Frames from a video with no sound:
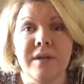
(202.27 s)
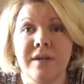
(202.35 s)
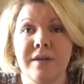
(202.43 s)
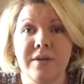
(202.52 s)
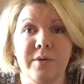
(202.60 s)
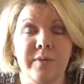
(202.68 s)

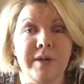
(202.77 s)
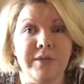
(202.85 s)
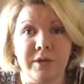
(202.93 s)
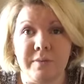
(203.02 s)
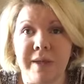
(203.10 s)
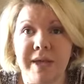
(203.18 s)
you know, what
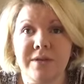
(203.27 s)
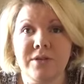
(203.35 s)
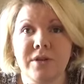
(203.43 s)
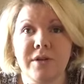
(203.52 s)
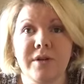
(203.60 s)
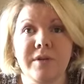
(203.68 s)
is your
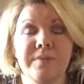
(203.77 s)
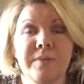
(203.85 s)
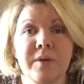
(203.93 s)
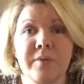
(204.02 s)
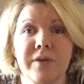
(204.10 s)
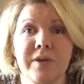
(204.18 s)
major,
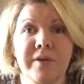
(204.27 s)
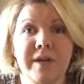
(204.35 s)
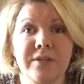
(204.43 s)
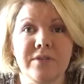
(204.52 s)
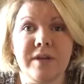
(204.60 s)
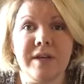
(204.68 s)
what are your
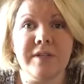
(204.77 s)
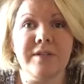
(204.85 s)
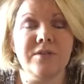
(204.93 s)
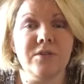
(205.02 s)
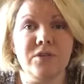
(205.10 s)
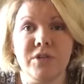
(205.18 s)

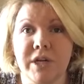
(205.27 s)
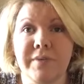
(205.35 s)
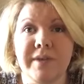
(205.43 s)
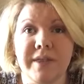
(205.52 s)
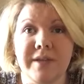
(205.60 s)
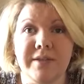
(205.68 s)
interests. Just share
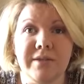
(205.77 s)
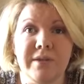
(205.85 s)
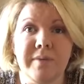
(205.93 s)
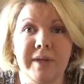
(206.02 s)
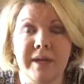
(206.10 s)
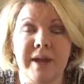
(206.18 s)
with us so
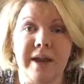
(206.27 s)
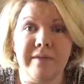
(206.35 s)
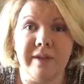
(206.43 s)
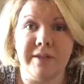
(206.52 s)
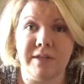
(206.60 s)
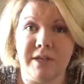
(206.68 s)
that we can kind
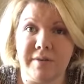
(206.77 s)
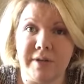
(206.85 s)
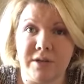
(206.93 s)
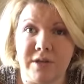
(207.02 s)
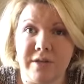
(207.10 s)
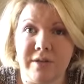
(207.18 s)
of get to know
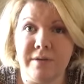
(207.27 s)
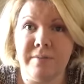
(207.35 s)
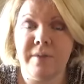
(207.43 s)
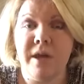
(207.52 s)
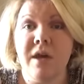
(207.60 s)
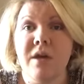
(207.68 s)
each other.
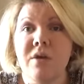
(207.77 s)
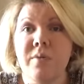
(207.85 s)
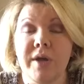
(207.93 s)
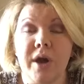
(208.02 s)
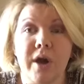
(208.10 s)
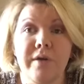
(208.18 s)

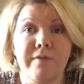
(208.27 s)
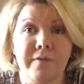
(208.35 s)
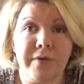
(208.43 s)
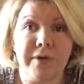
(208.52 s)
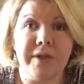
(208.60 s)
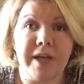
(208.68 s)
We are
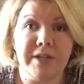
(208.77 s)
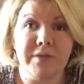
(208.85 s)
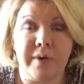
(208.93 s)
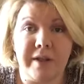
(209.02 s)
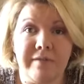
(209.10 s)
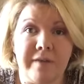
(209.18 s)
full at
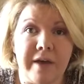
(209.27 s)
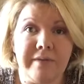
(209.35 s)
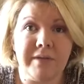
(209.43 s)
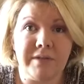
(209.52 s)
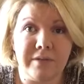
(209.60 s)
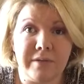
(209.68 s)
25
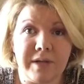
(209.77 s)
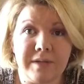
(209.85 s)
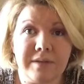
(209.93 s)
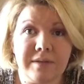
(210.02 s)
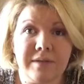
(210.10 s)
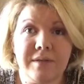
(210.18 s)

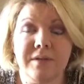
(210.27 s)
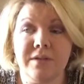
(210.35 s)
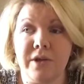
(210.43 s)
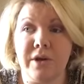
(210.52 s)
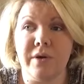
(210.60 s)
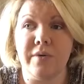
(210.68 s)
students,
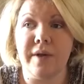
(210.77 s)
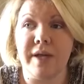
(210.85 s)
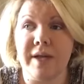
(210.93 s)
so